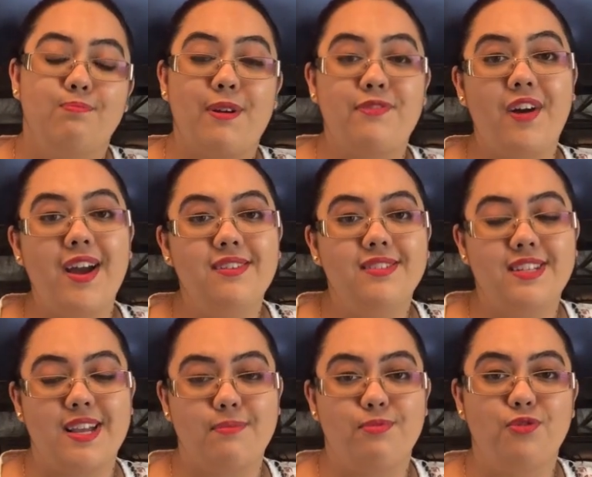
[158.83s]
My final
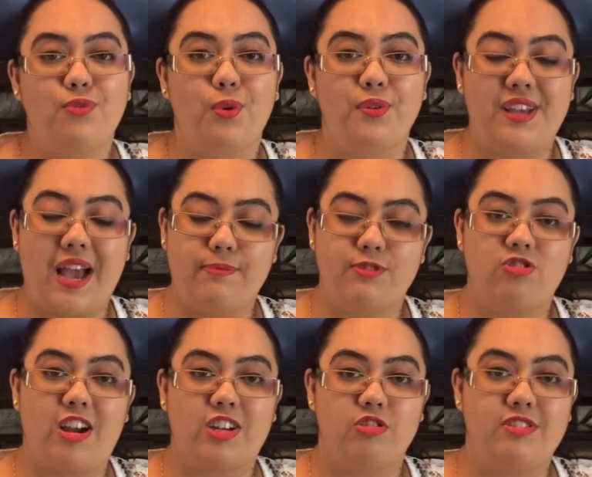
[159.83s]
tip for the
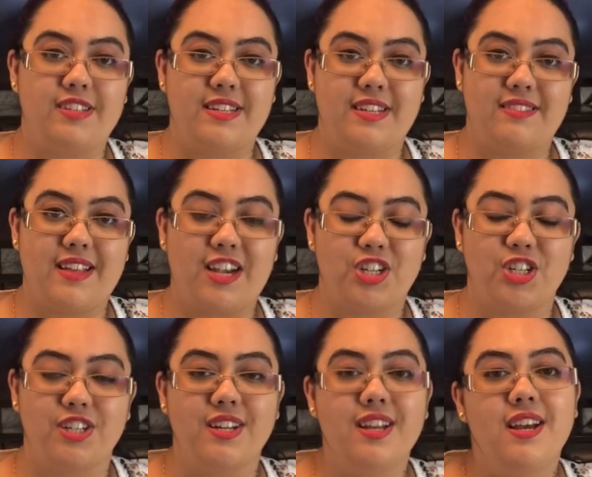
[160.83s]
abstract reasoning
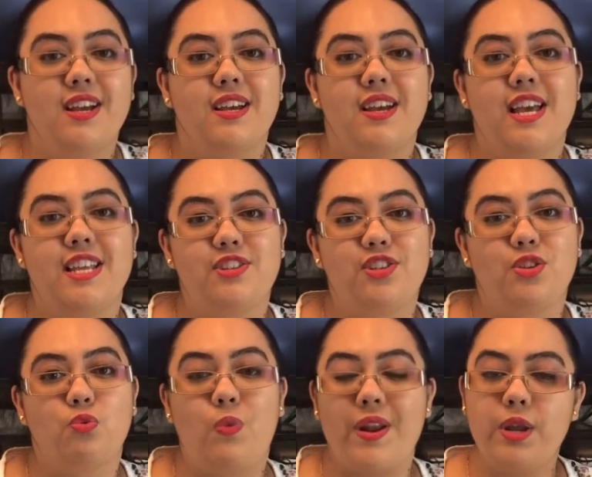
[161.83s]
section is
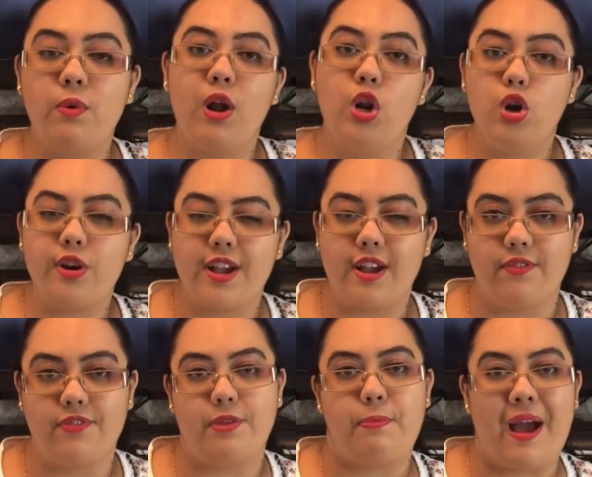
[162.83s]
when you are looking
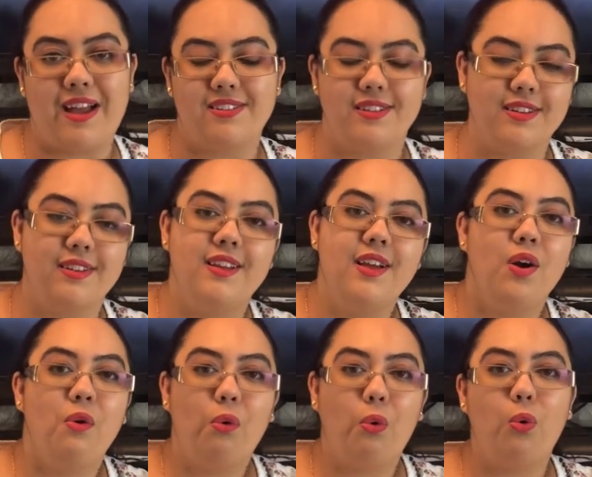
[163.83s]
for the pattern,
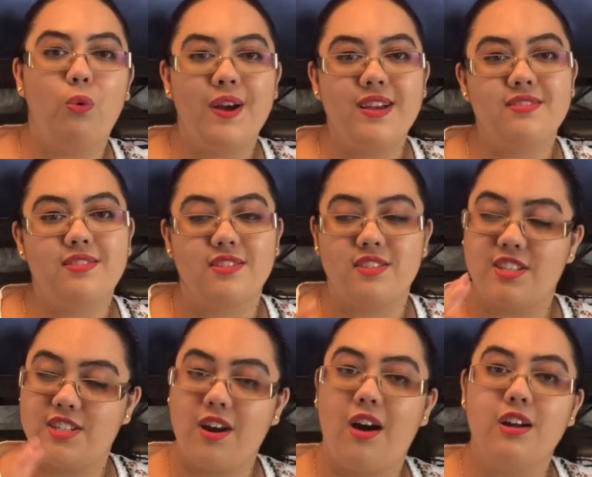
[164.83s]
always
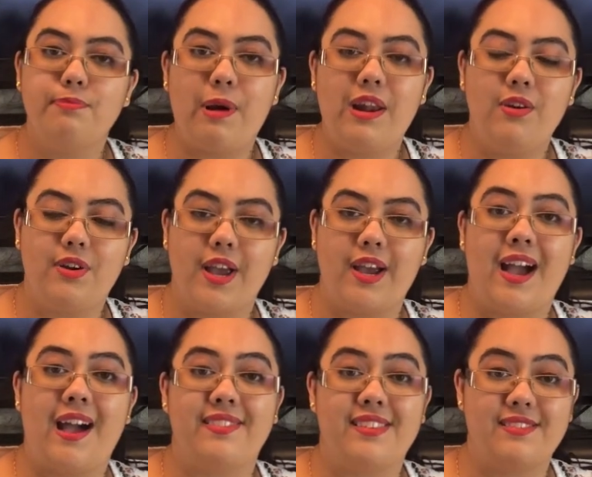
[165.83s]
start by looking
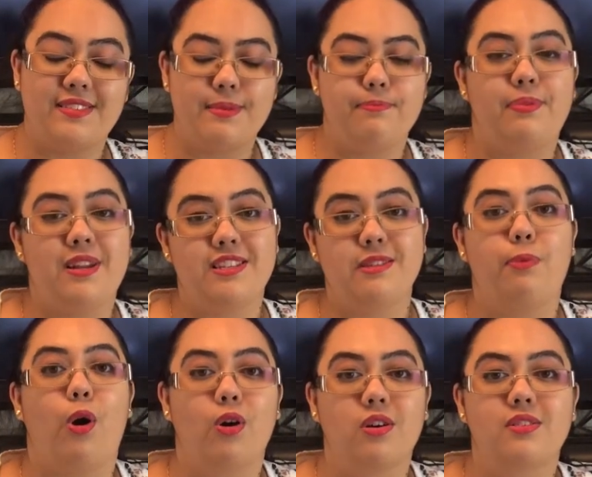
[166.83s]
at the simplest
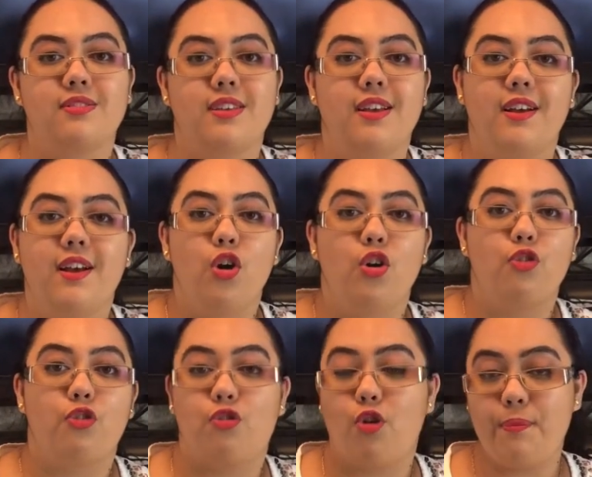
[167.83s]
box.
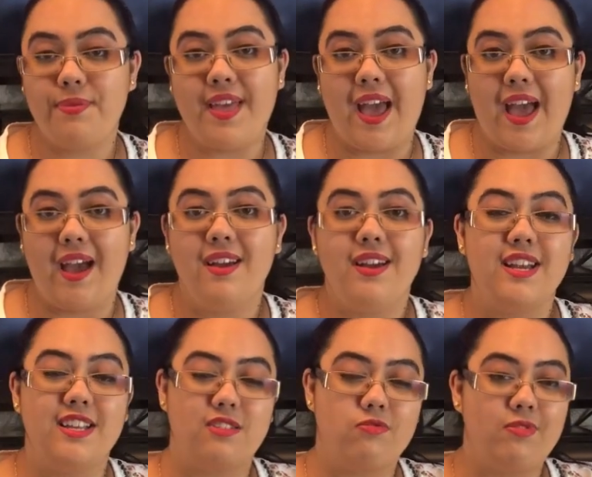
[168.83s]
From there,
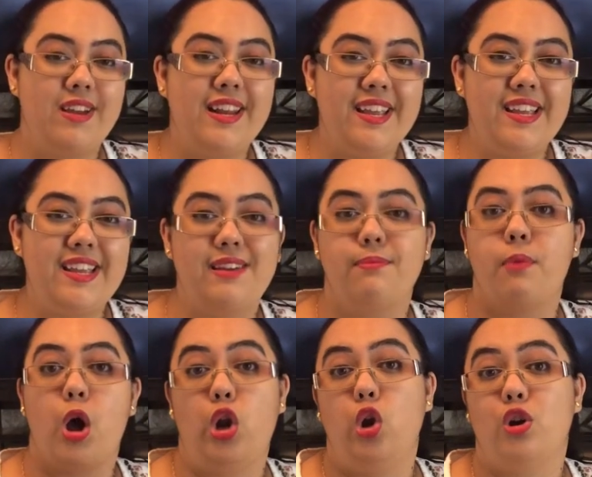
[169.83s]
it's really
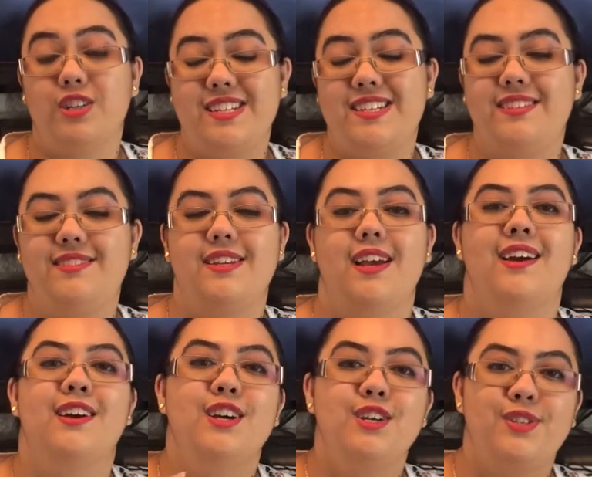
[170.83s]
a lot
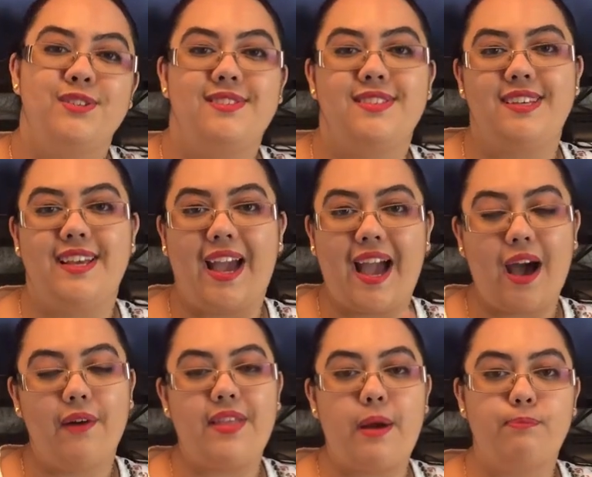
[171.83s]
easier to see
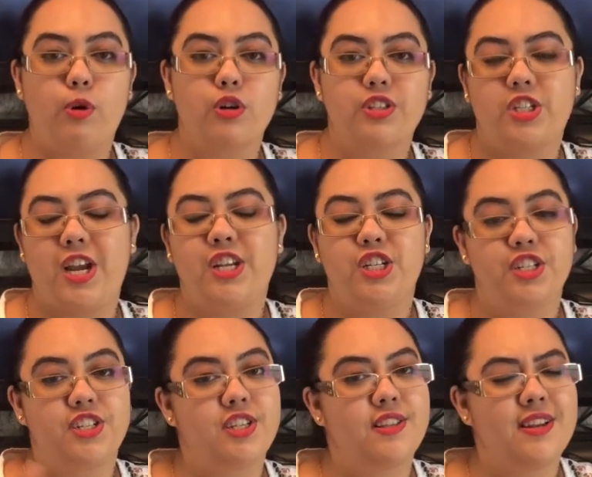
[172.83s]
how that box
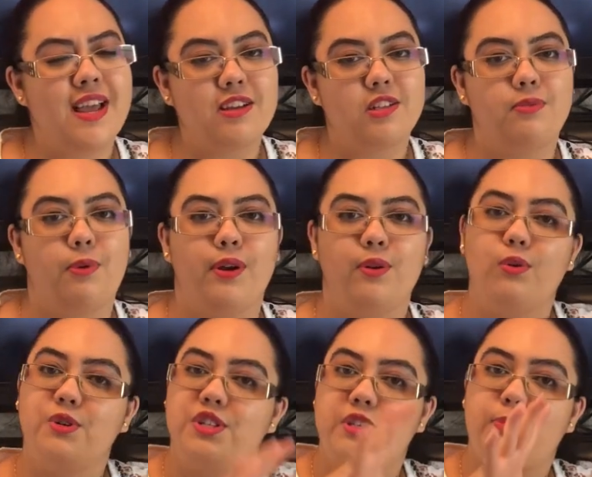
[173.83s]
changes to the next one
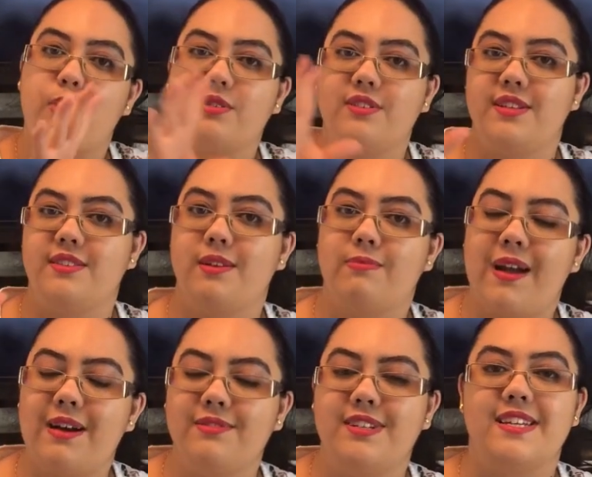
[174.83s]
or to the boxes
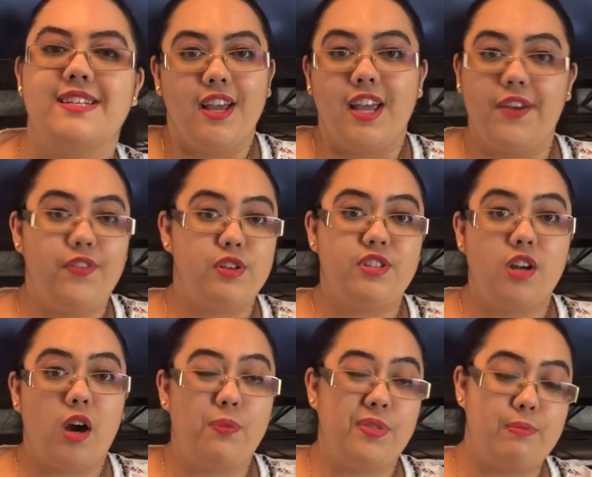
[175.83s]
around it. If you
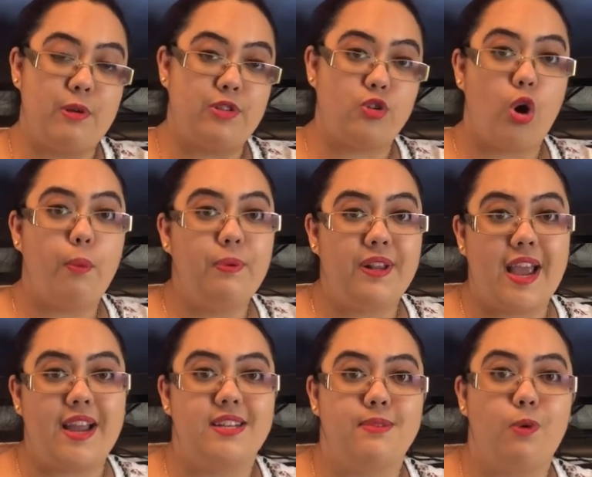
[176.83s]
start with the most
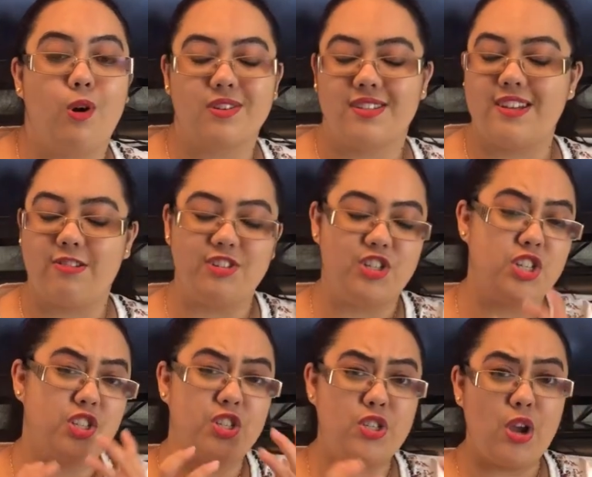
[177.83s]
complicated box, there is
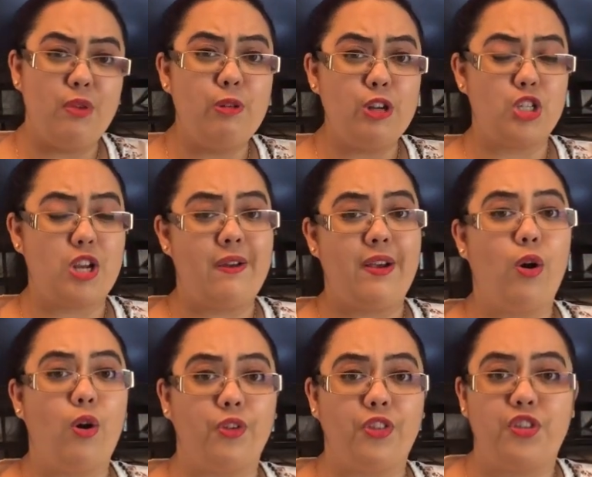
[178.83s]
just so much going
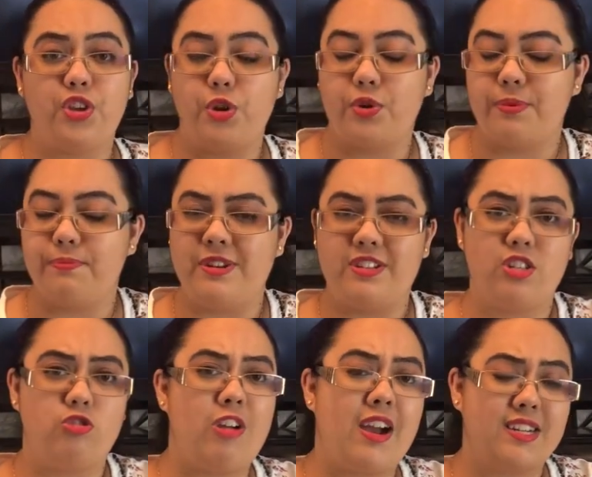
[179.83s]
on that you can be
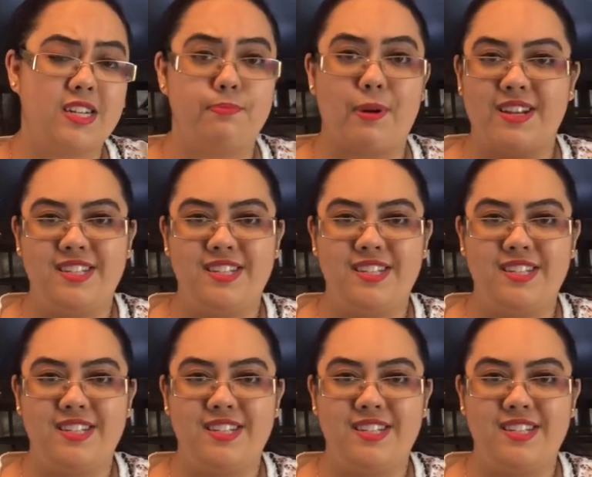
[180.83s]
distracted by